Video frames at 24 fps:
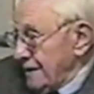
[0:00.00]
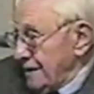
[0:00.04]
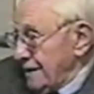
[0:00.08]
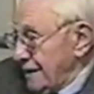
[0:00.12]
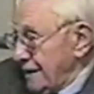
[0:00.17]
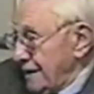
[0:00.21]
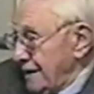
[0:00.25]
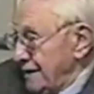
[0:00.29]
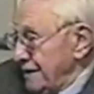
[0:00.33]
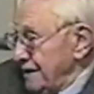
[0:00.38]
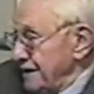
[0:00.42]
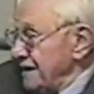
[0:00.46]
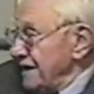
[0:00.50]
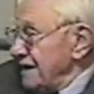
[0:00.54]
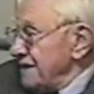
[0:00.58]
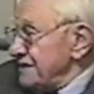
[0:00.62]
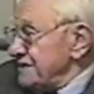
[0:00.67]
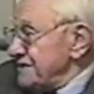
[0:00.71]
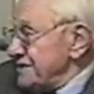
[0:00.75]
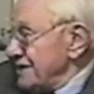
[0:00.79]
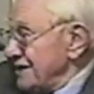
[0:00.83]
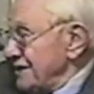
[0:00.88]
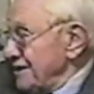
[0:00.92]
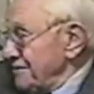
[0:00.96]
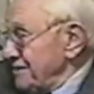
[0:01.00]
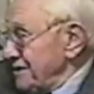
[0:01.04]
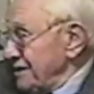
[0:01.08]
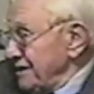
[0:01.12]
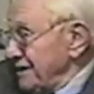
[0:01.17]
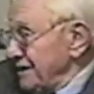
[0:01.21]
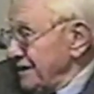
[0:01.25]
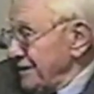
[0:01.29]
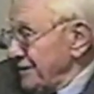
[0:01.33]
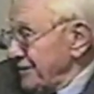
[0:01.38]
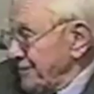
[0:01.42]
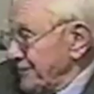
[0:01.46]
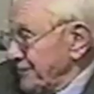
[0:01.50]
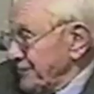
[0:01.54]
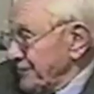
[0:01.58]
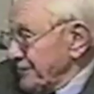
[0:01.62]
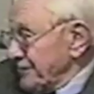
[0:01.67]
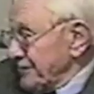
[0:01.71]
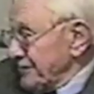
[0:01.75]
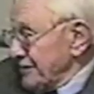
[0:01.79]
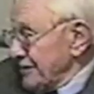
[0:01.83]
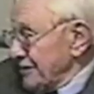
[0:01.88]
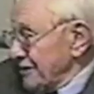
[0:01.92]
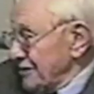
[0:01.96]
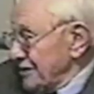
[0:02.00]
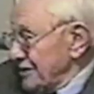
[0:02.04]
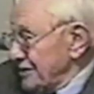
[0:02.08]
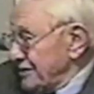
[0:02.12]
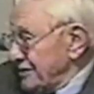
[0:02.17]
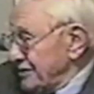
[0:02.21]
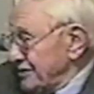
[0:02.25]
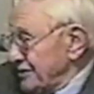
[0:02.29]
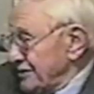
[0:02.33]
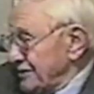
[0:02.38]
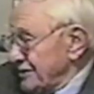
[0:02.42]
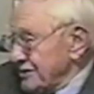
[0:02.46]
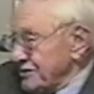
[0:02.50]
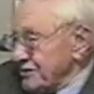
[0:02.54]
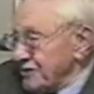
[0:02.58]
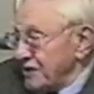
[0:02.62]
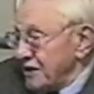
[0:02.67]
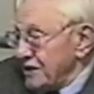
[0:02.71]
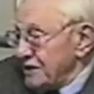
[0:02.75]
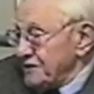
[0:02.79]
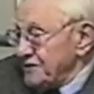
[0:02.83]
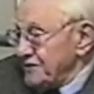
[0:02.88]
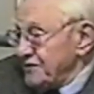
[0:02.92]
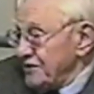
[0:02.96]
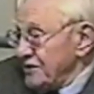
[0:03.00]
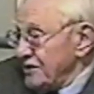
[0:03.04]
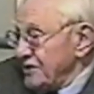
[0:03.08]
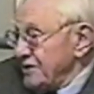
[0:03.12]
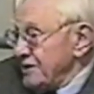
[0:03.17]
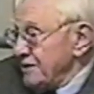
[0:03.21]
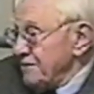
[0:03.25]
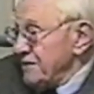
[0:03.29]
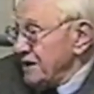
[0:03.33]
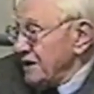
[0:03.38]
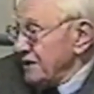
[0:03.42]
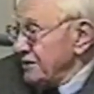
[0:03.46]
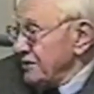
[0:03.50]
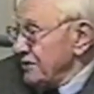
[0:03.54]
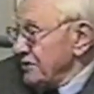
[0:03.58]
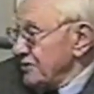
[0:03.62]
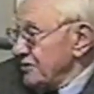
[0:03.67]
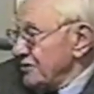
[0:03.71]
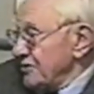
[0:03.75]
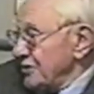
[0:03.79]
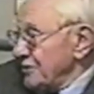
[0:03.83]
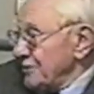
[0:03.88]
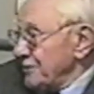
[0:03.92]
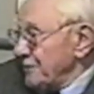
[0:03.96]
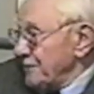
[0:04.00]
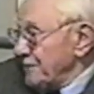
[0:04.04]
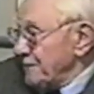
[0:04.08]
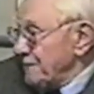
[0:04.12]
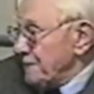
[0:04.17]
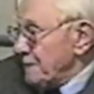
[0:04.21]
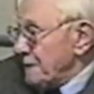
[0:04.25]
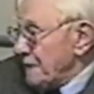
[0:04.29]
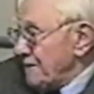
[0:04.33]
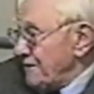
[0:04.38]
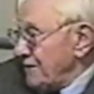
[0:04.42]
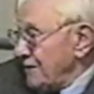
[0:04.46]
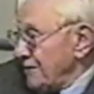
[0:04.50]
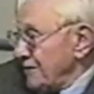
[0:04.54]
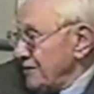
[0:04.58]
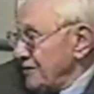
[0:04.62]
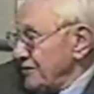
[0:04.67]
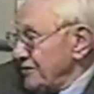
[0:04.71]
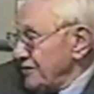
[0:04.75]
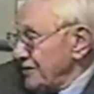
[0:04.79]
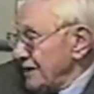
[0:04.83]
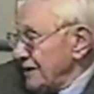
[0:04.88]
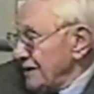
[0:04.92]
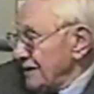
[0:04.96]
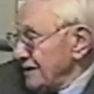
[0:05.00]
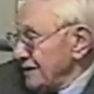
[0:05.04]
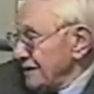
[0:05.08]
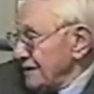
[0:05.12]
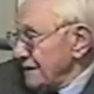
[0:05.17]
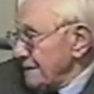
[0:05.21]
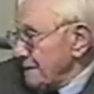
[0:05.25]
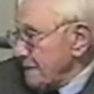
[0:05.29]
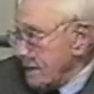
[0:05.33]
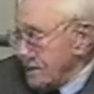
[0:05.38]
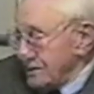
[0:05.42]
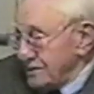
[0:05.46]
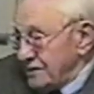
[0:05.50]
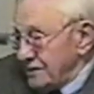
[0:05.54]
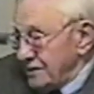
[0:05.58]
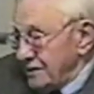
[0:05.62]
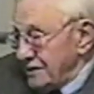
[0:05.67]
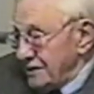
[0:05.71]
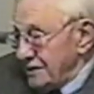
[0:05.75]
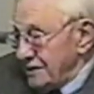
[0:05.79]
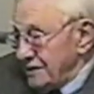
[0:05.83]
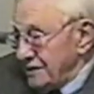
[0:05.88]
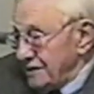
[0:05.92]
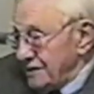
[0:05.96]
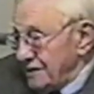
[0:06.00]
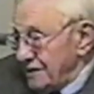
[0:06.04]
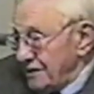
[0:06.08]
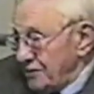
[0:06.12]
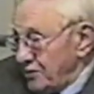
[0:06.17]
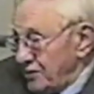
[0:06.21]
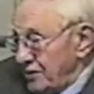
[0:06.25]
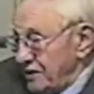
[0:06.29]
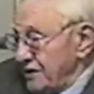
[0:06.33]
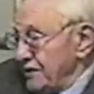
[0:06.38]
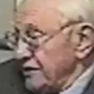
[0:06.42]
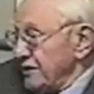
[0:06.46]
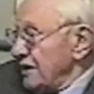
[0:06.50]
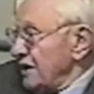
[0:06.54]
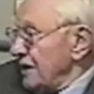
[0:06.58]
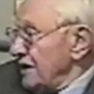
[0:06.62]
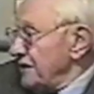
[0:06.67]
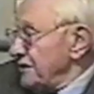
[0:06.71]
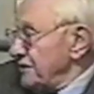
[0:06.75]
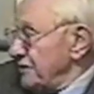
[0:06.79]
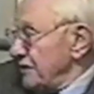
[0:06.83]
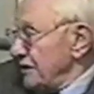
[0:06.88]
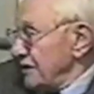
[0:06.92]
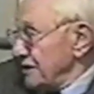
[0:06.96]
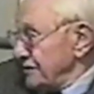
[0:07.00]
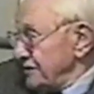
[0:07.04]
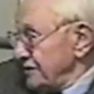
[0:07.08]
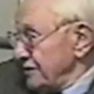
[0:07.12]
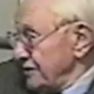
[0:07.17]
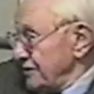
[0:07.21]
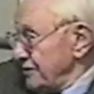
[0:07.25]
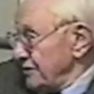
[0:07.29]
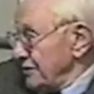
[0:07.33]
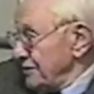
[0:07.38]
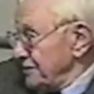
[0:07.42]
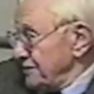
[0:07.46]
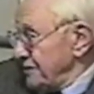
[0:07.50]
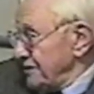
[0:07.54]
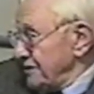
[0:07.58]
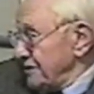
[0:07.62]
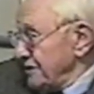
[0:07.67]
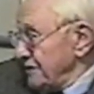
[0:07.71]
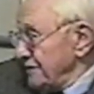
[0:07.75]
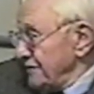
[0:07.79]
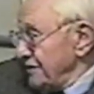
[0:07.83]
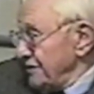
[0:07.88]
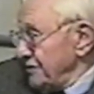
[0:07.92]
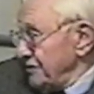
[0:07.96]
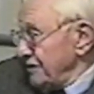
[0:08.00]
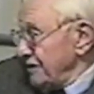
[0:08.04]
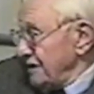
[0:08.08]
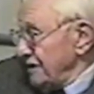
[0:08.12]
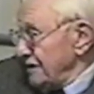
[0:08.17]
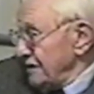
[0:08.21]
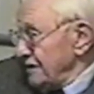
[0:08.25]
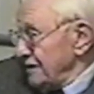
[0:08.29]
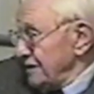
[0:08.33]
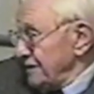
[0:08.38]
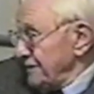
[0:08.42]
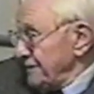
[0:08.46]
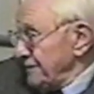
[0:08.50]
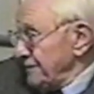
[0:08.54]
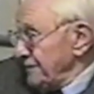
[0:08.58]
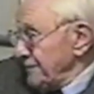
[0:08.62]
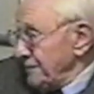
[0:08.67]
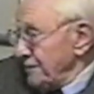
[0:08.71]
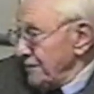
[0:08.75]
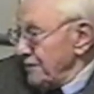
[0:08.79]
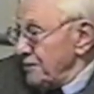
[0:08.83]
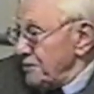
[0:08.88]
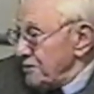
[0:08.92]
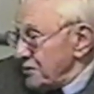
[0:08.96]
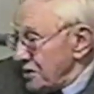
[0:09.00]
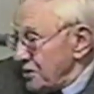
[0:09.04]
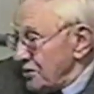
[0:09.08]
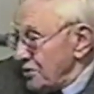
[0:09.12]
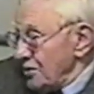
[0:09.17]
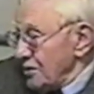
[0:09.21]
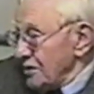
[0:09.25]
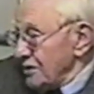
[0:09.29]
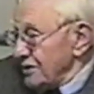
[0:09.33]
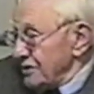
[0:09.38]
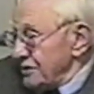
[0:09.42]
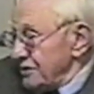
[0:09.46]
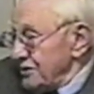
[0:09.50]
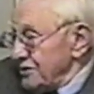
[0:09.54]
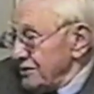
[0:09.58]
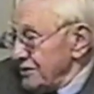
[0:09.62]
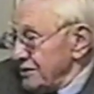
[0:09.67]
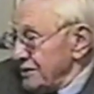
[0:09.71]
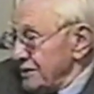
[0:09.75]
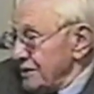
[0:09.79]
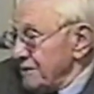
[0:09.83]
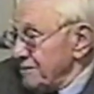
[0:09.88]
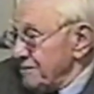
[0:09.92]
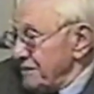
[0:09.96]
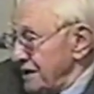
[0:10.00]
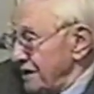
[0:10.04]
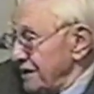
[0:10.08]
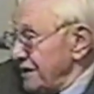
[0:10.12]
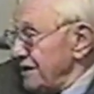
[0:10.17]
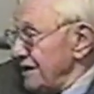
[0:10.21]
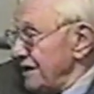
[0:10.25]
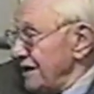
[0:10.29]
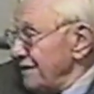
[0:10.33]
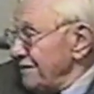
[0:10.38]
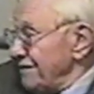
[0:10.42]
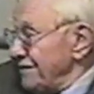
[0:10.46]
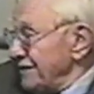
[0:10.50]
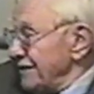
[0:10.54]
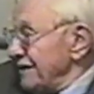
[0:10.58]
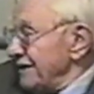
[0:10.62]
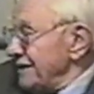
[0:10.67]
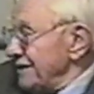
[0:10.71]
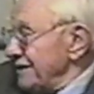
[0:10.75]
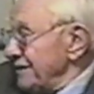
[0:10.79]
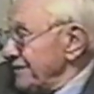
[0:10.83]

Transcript: I had an enzyme there which transferred the methyl group from adrenaline to the one of the hydroxy groups of adrenaline. We called it epinephrine.